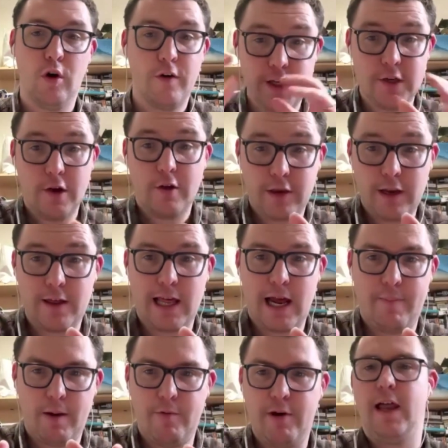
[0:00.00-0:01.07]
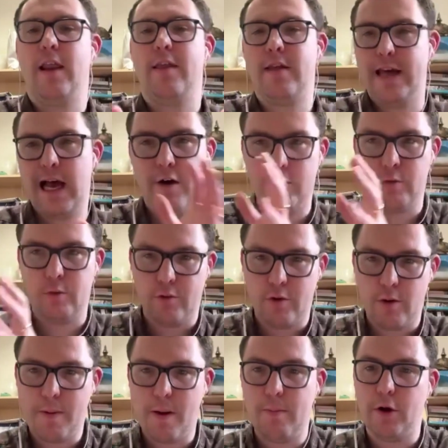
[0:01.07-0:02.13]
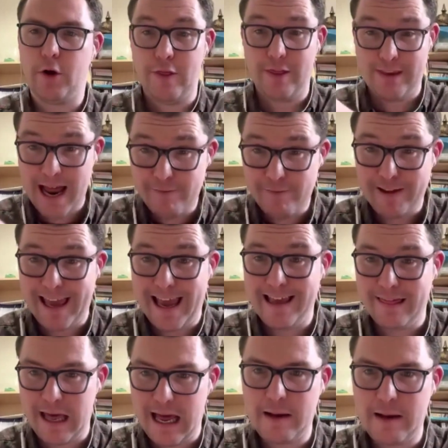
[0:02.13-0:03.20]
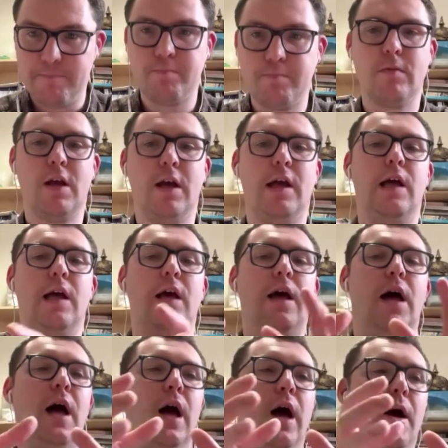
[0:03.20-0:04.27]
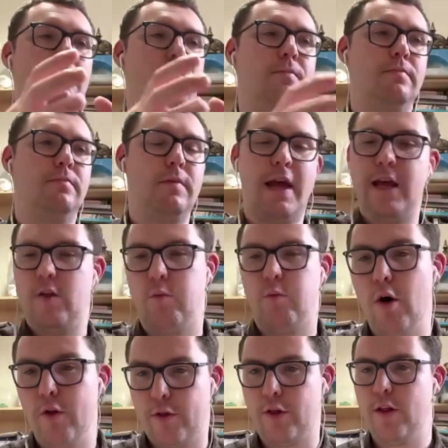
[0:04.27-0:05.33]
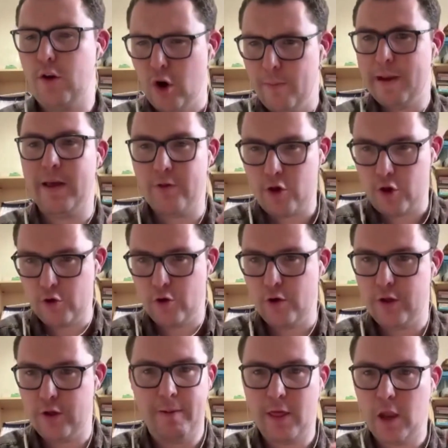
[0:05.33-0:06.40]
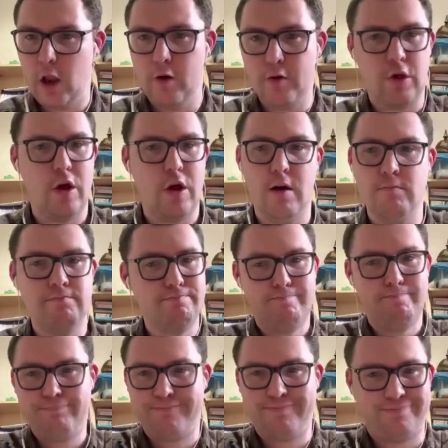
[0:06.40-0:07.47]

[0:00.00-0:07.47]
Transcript: or if he doesn't accept that reality, how do other Republicans navigate that? Is what's coming in the short term. In the long term,